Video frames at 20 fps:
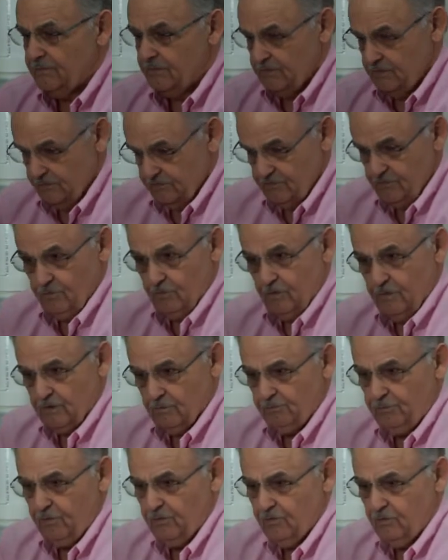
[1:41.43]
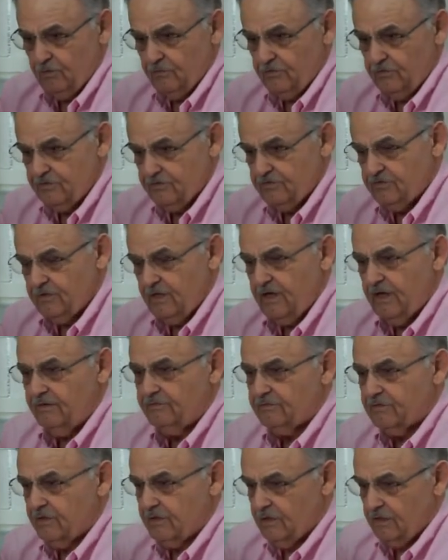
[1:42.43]
is you want to pull this
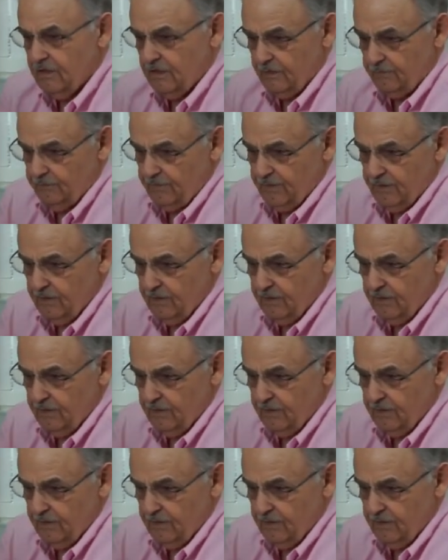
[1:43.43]
shaft up